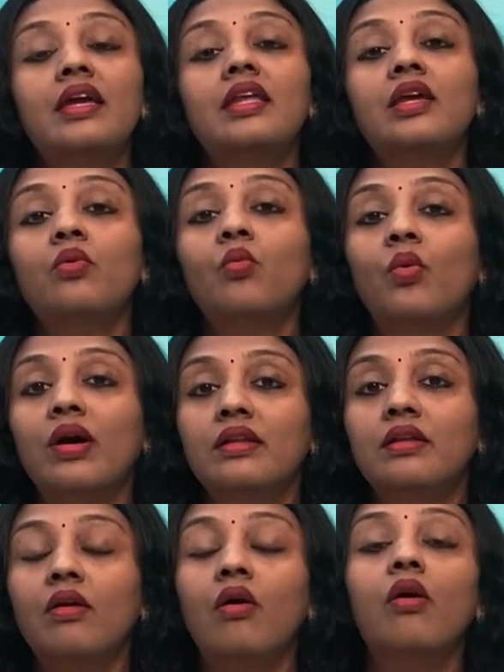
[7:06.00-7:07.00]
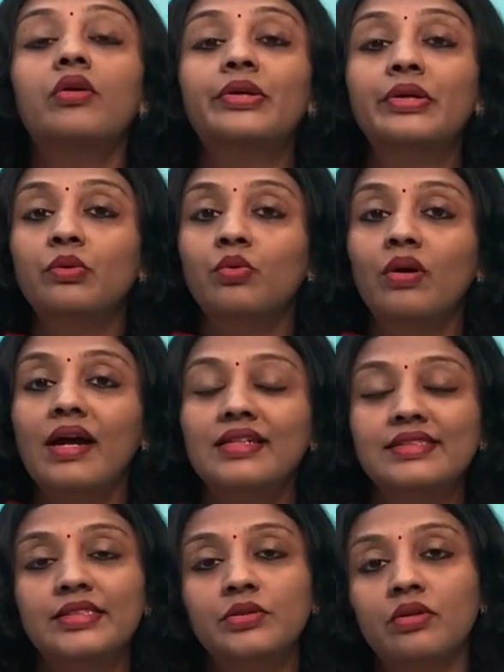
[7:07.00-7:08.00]
any 1 or 2
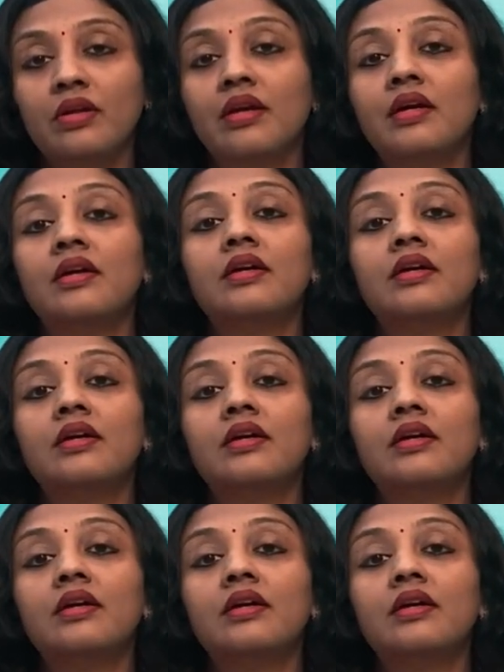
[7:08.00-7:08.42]
as your